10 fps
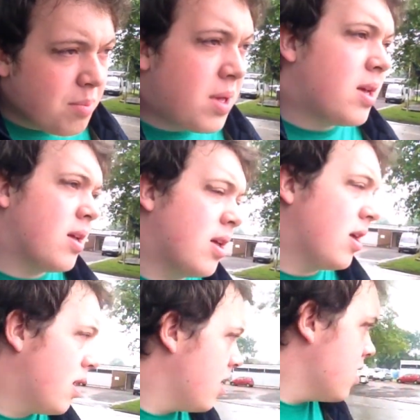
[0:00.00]
But,
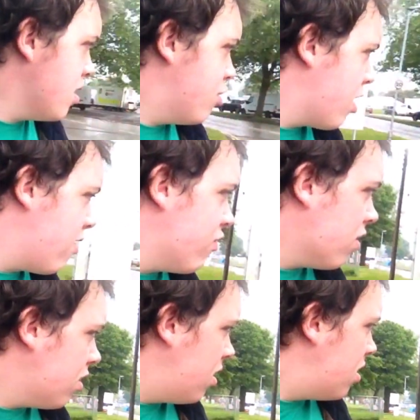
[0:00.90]
in
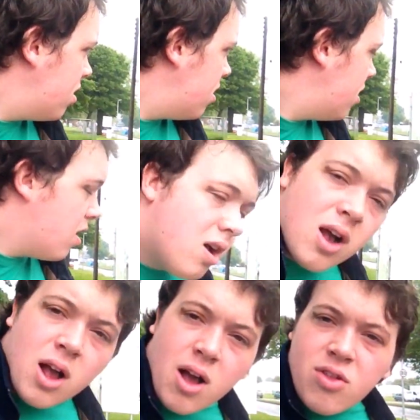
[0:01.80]
general,
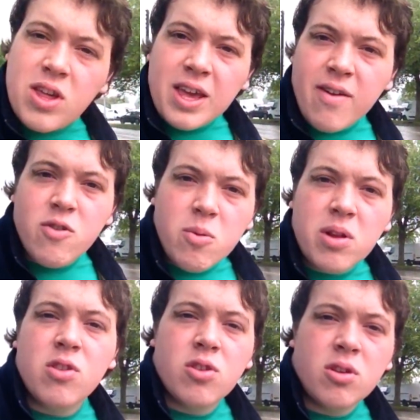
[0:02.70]
I think
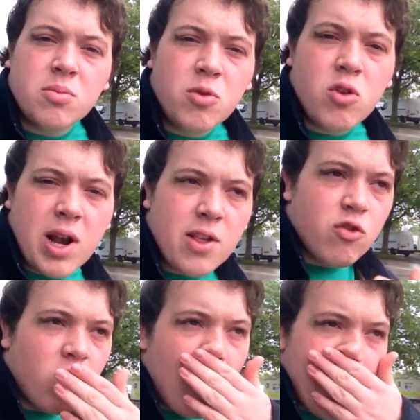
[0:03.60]
everyone's more or less
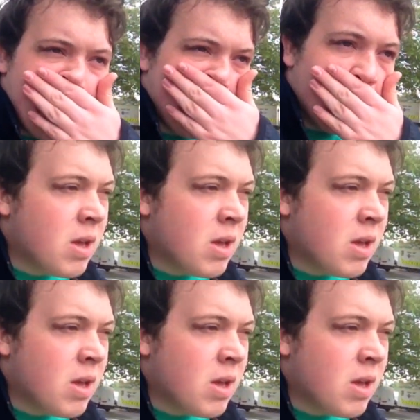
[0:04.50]
dry.